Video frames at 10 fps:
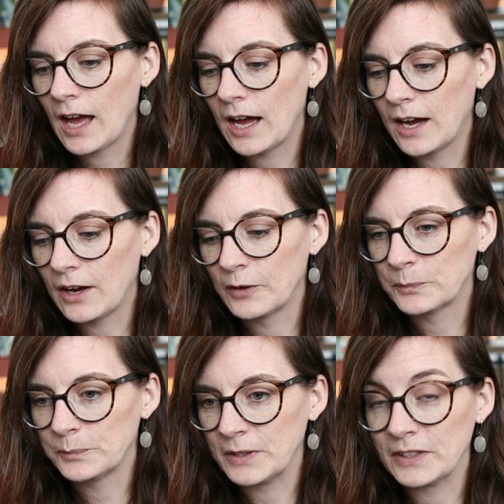
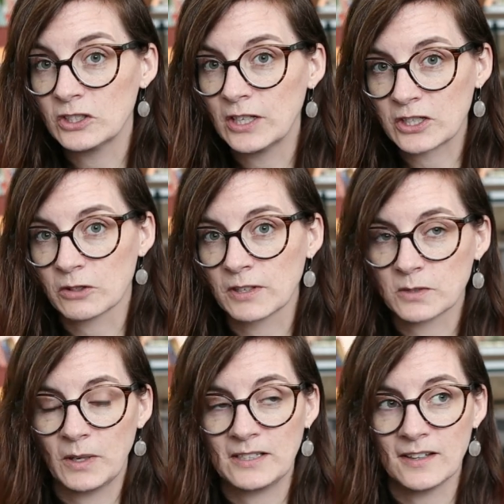But then she actually
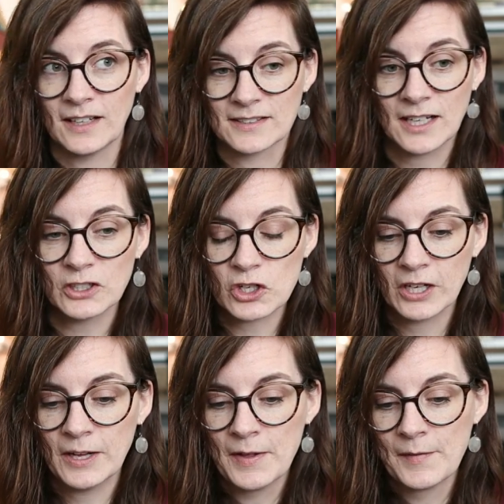runs away to the next
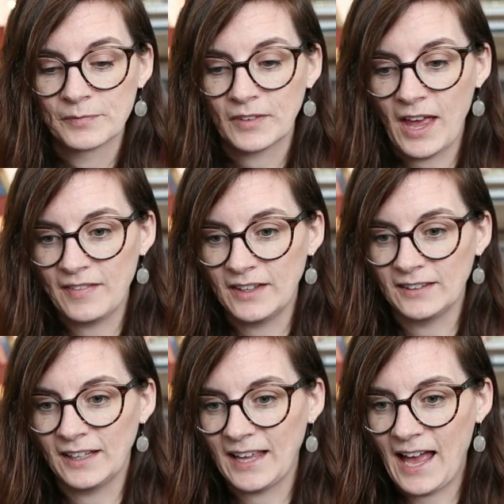country. And
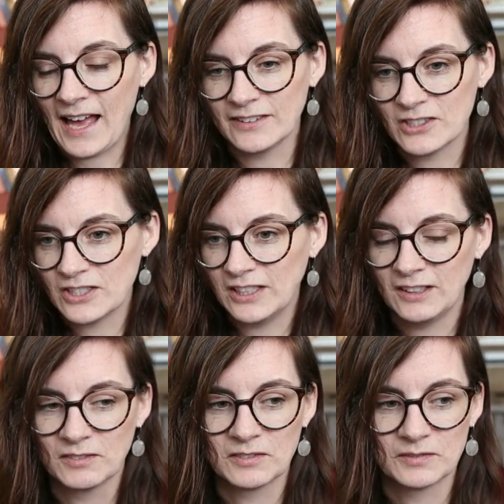then, like, as
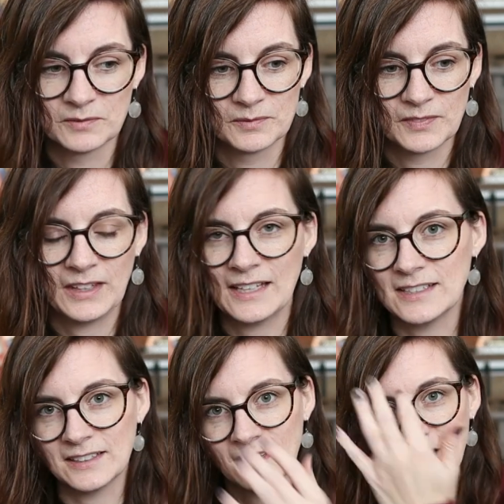she
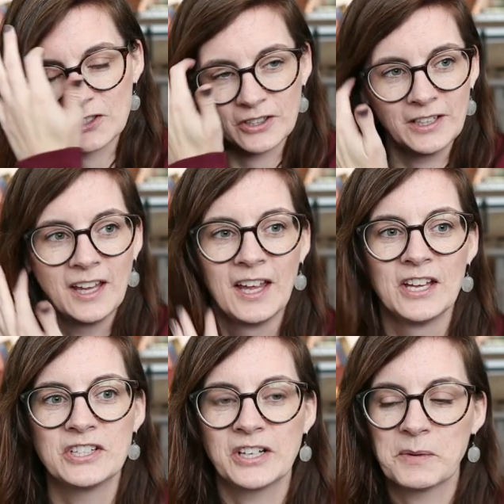gets into the country,
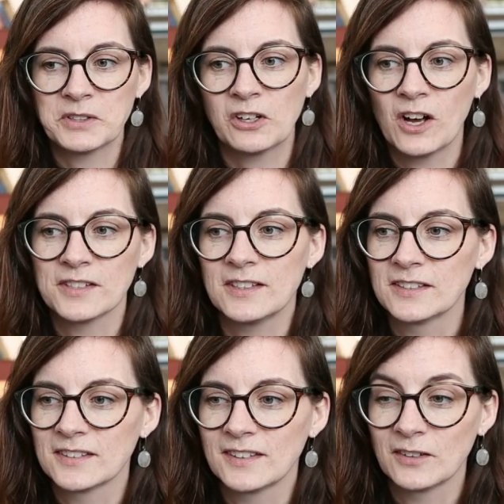she comes across
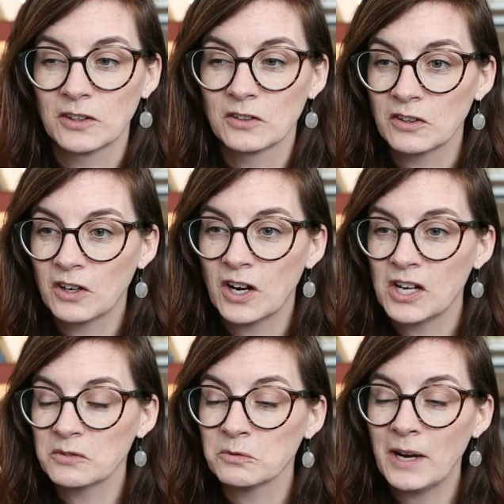this
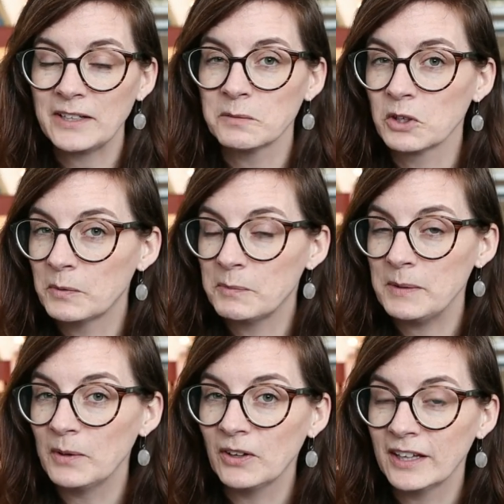random group of
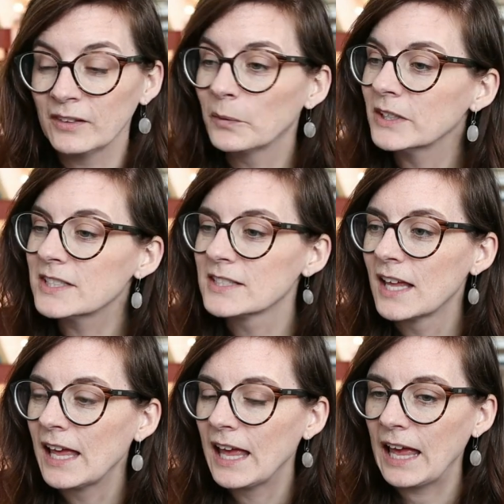people in the woods
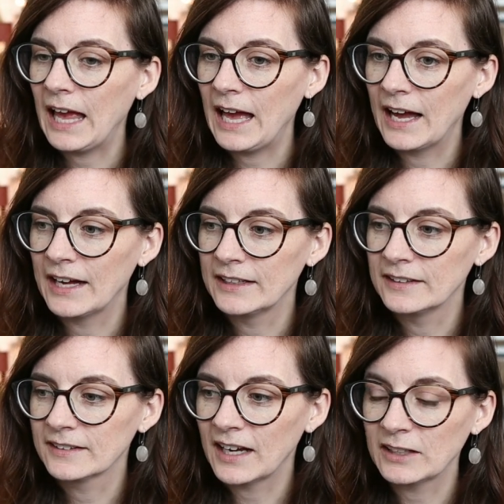
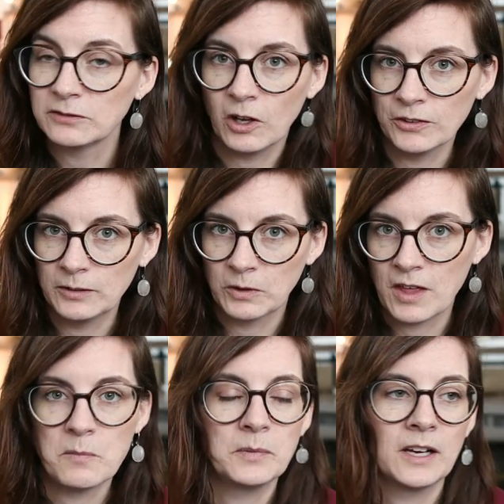and kind of falls in with
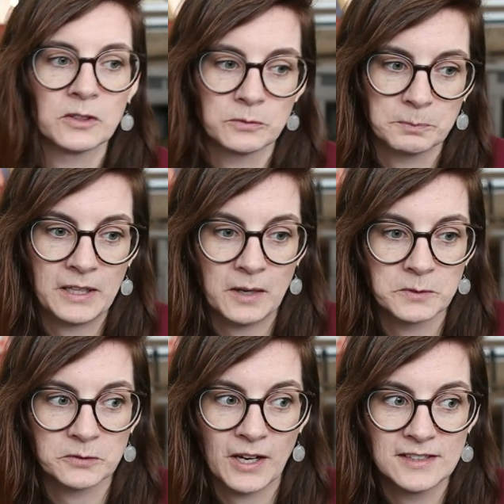them,
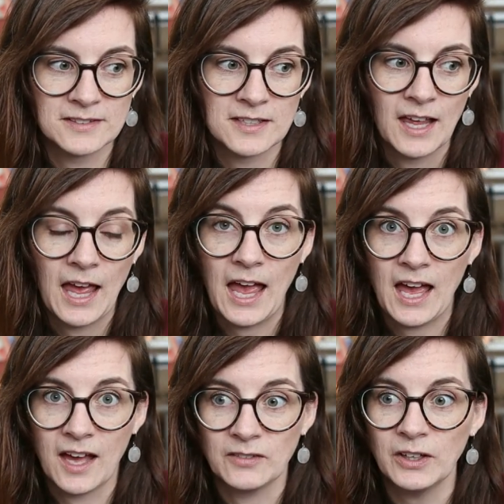becomes friends,
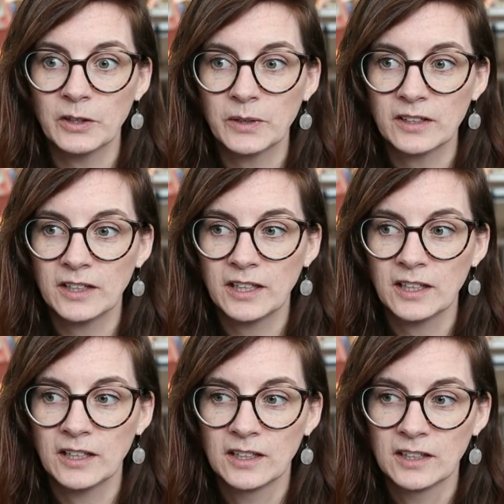and fairly
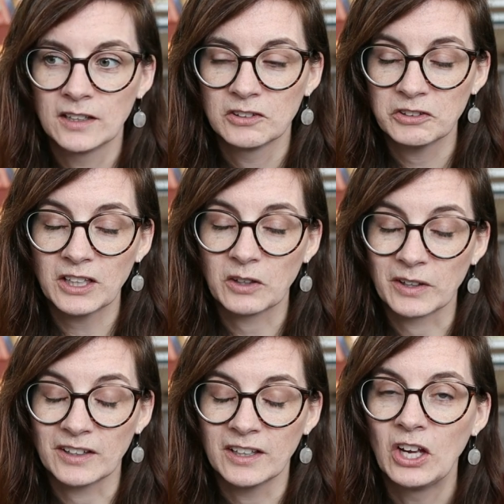
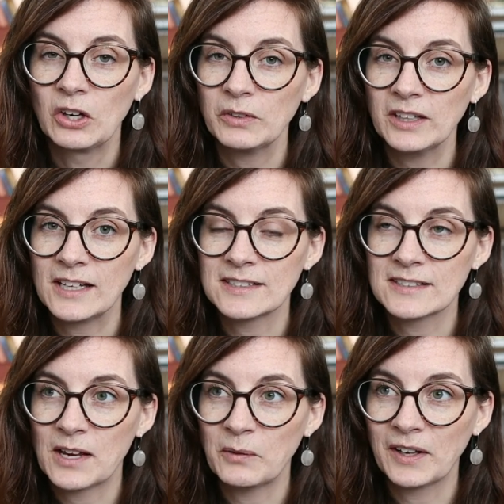quickly,
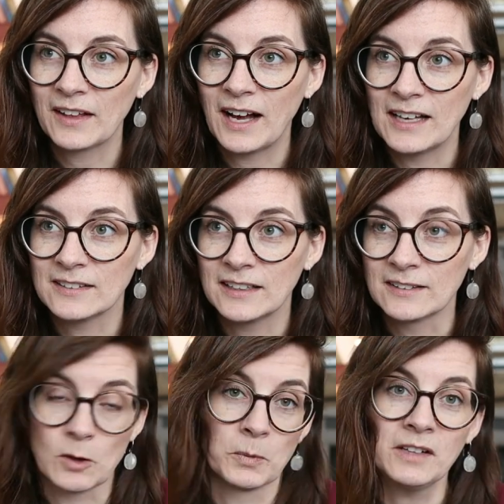realizes that one of the guys
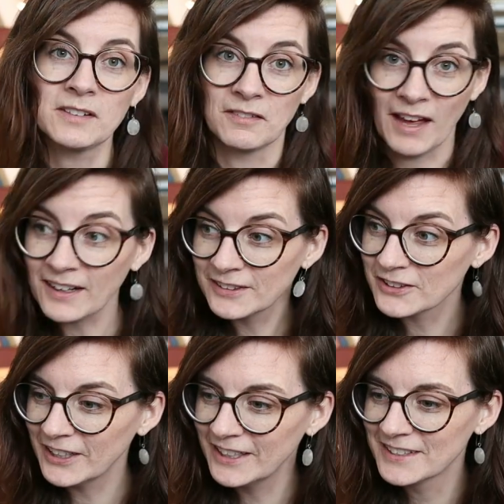is the prince of that
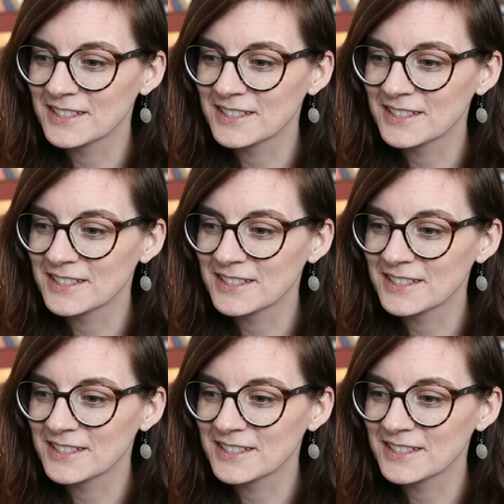country.